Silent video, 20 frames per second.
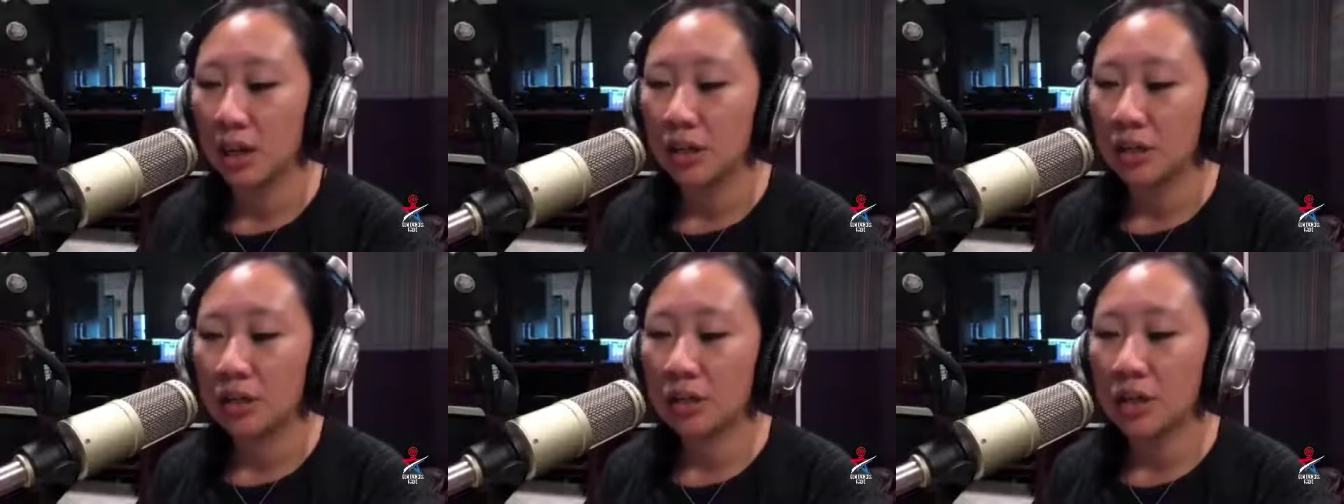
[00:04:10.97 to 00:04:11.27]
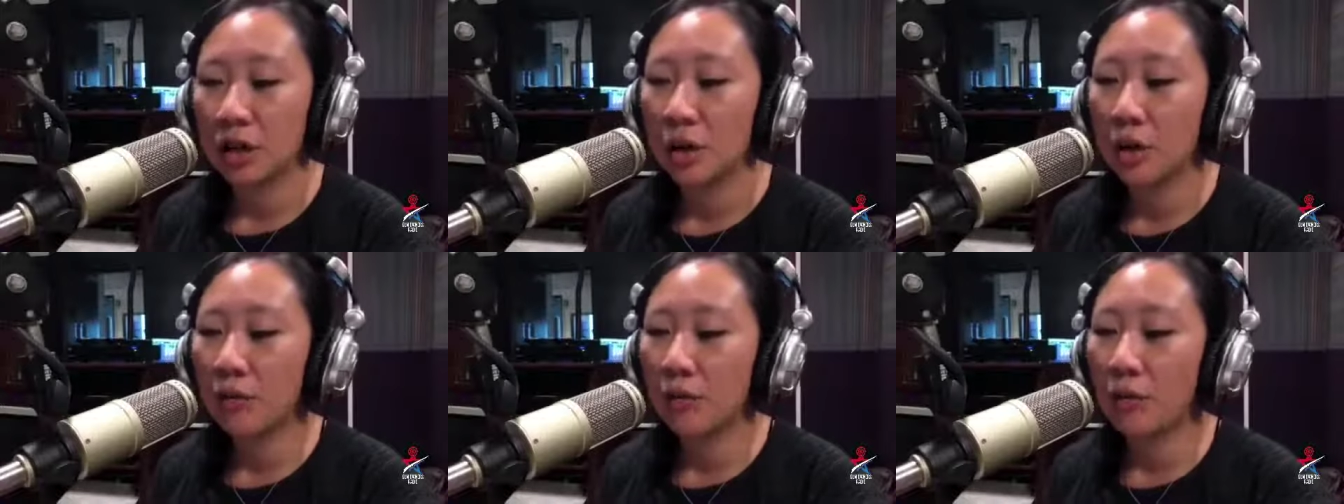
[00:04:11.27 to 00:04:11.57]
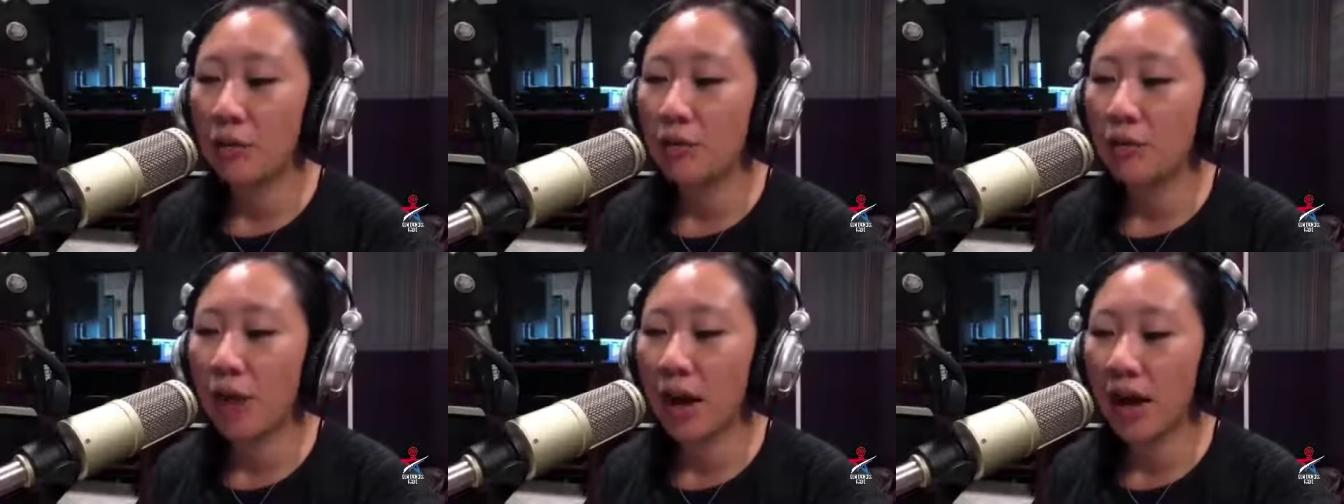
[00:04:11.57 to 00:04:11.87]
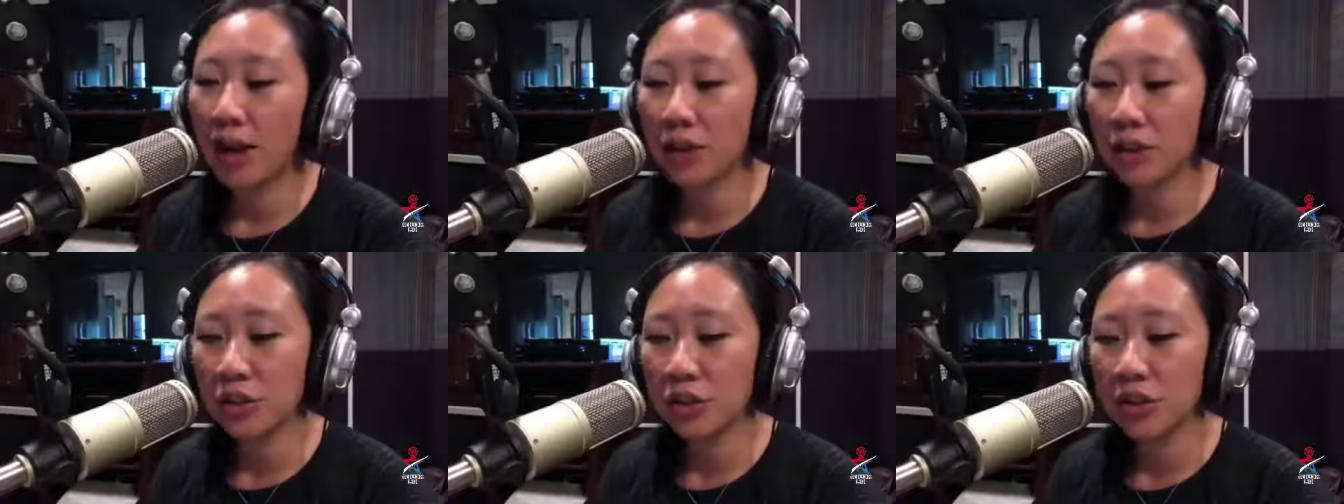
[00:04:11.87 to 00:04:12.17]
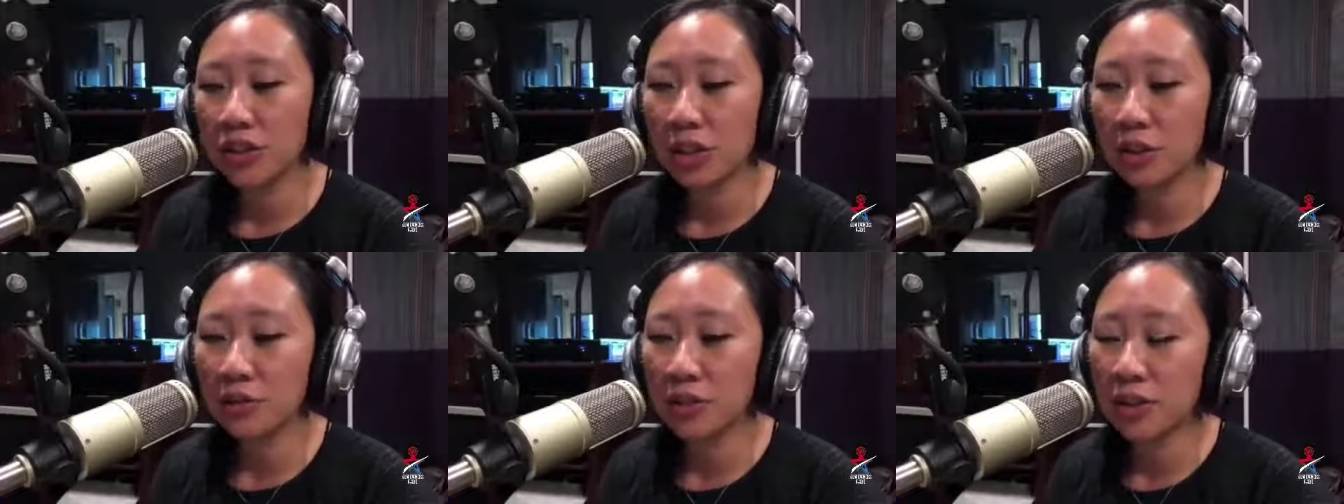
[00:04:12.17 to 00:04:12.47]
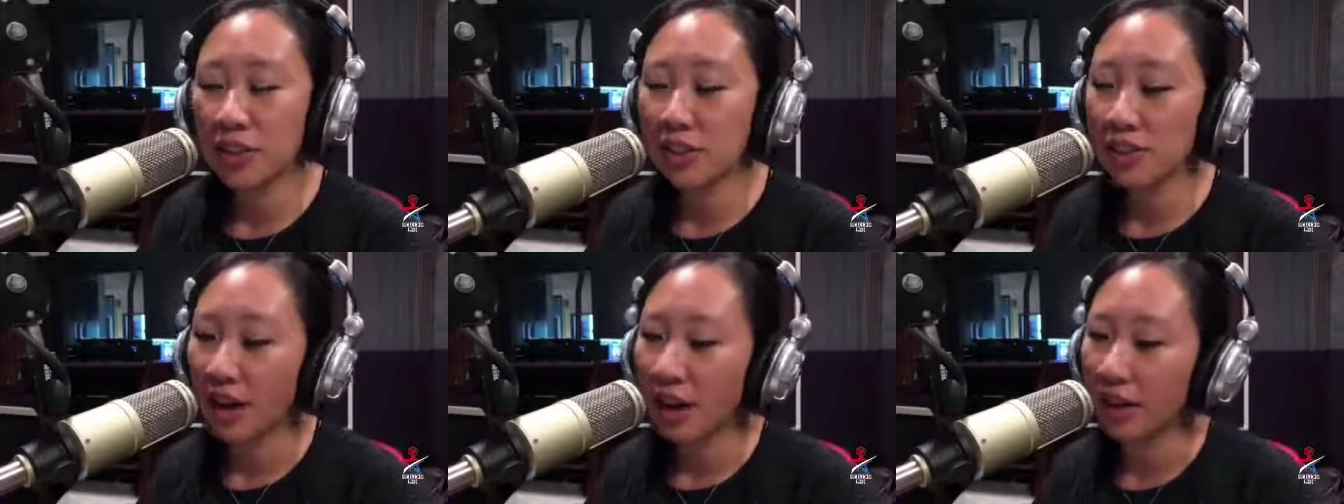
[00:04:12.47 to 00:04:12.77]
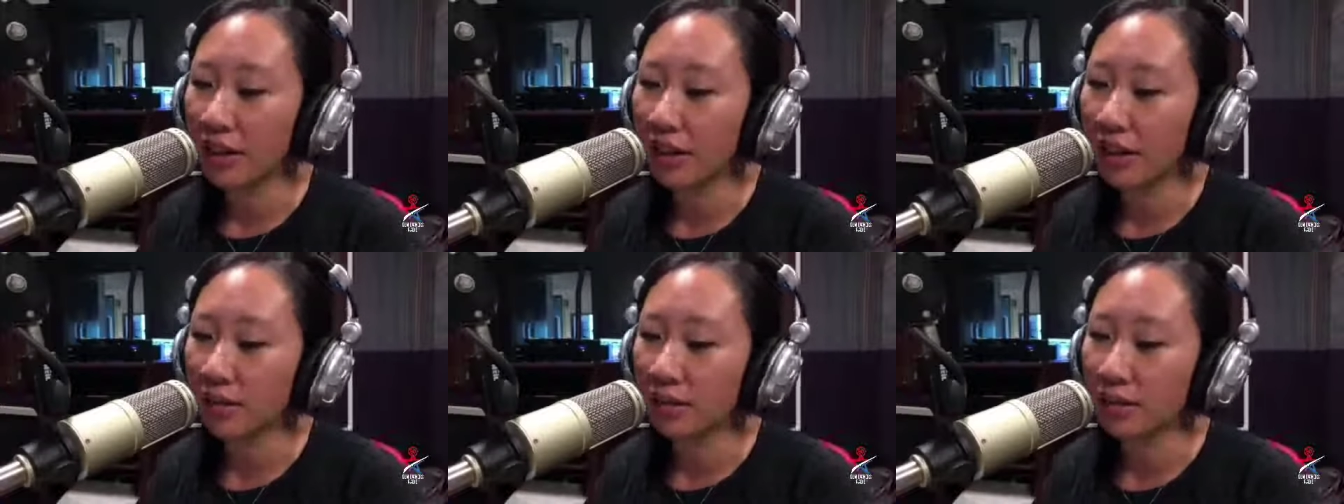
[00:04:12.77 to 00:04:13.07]
So if you find yourself
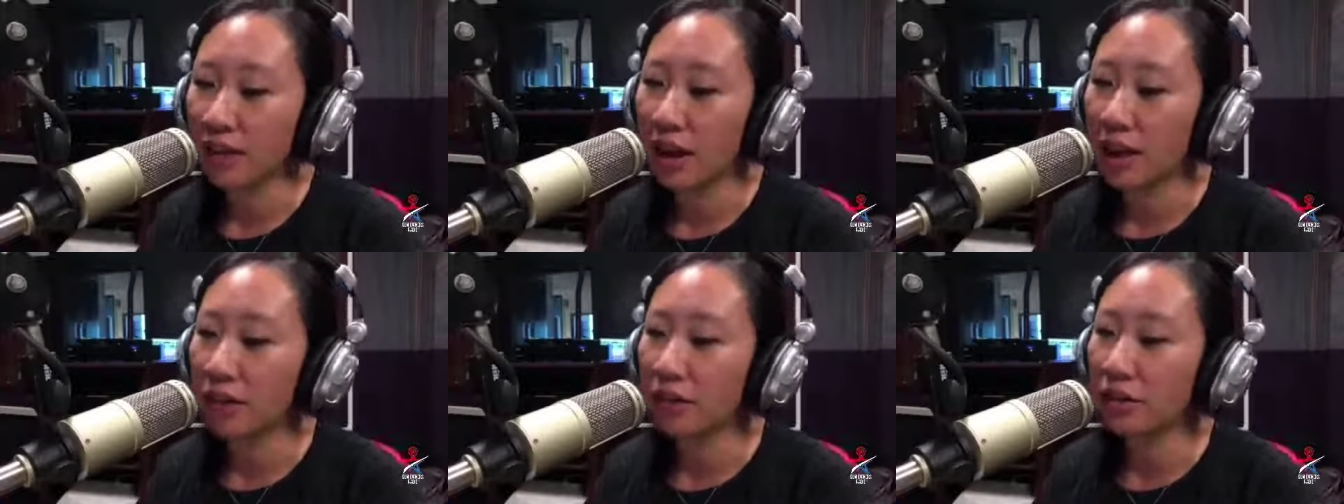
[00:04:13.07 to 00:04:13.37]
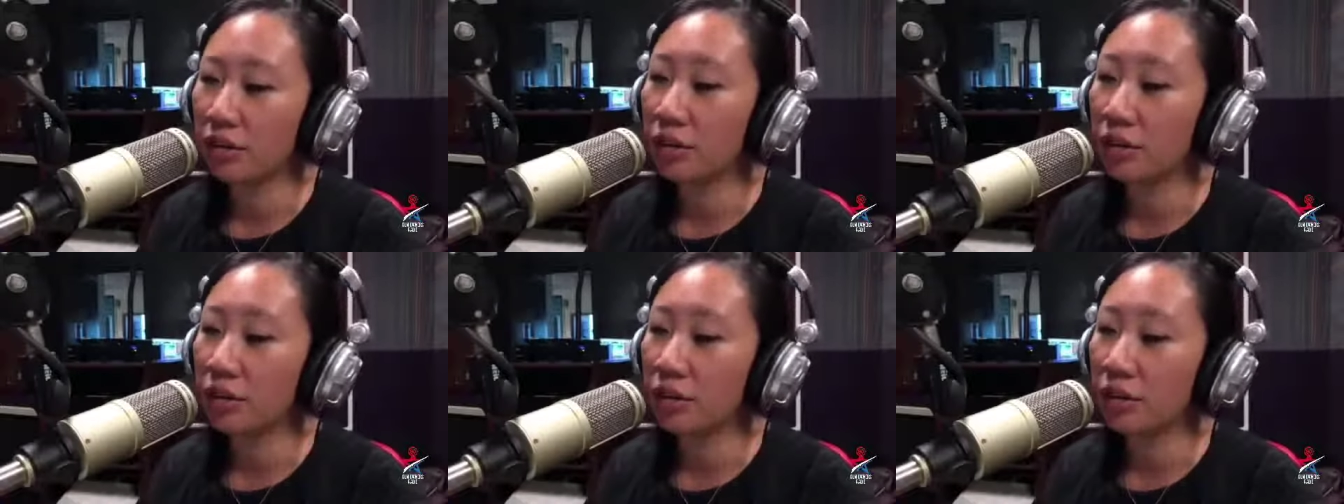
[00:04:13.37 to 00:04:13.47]
deciding that